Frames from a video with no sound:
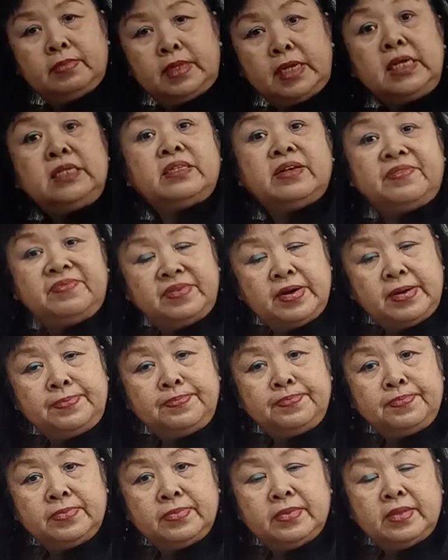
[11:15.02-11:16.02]
is a verb.
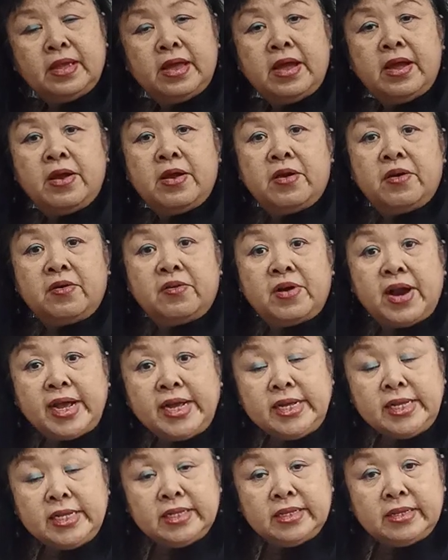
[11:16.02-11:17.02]

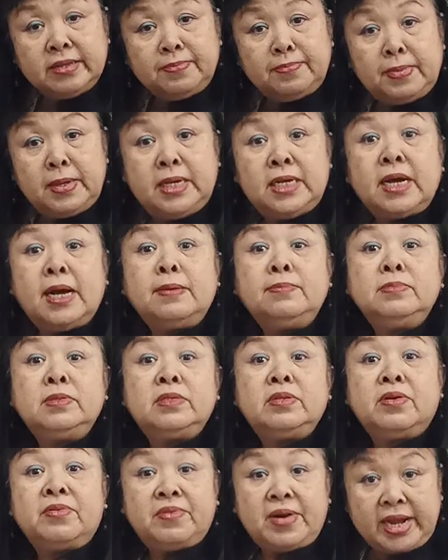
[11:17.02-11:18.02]
Write
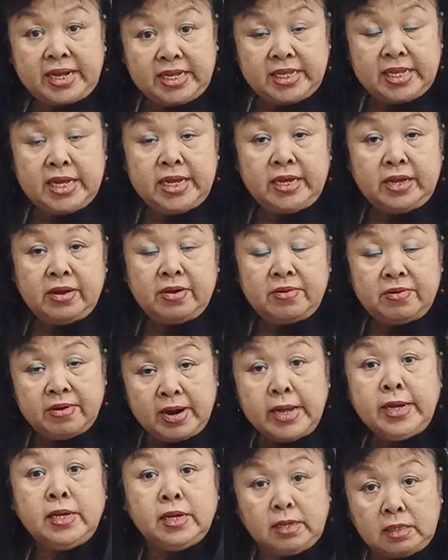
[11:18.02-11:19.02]
becomes writing.
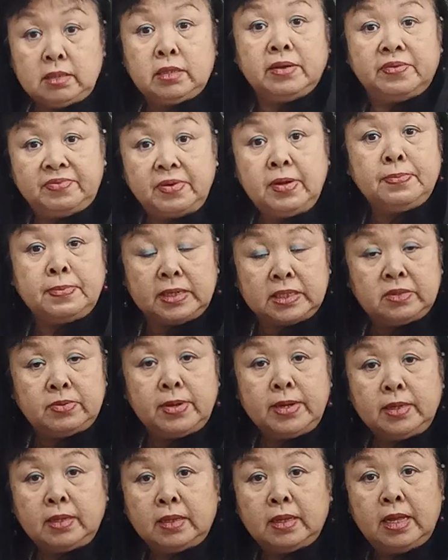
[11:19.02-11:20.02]
Write is a verb as
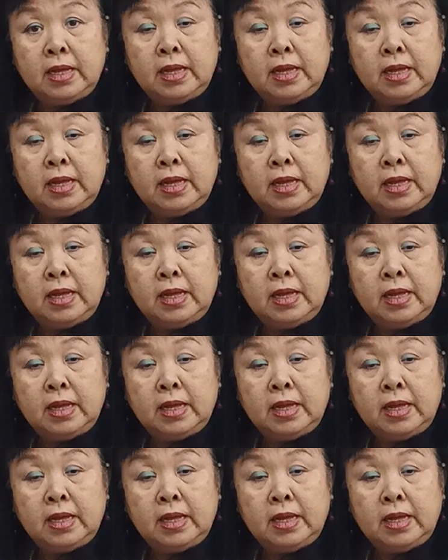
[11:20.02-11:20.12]
well.